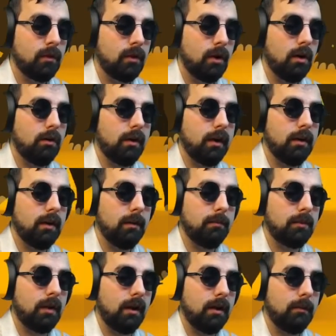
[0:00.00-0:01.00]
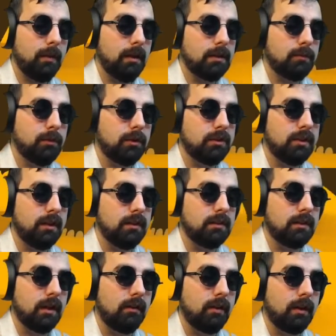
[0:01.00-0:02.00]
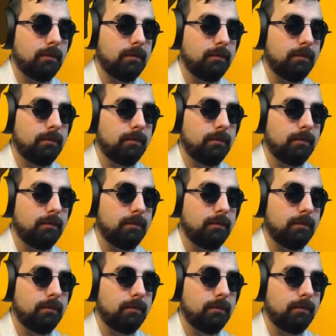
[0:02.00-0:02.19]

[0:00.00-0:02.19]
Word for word: Okay, that kind of makes more sense now then.